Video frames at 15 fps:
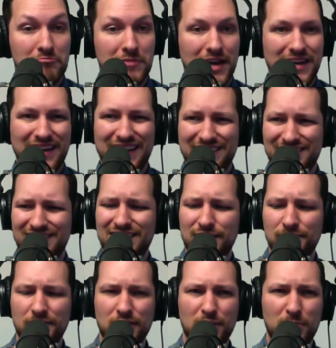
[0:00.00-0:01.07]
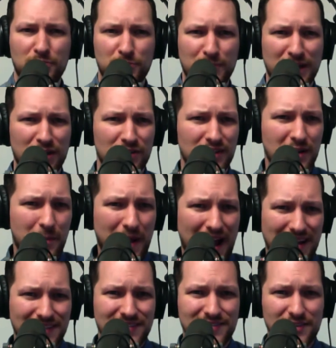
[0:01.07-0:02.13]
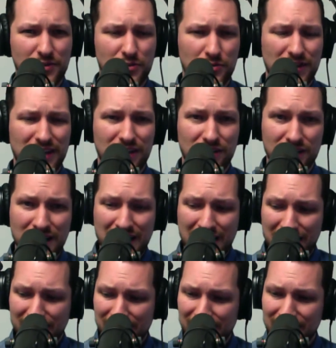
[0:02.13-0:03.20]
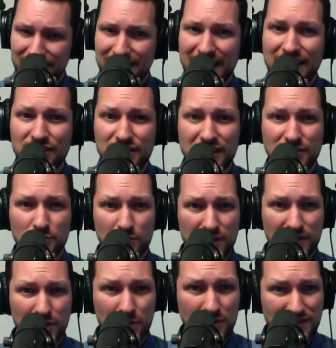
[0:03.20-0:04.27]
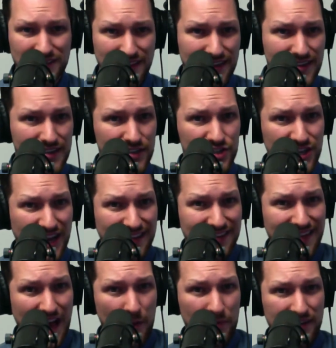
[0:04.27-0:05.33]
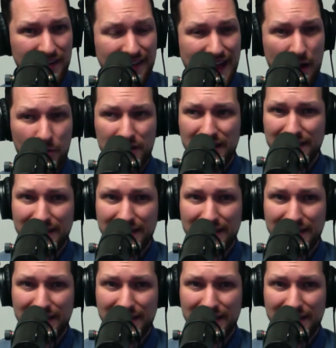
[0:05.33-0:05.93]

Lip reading: And it gets this variable from here, and then it passes it through here, and then instantiates one of those, and then it injects that one into that one,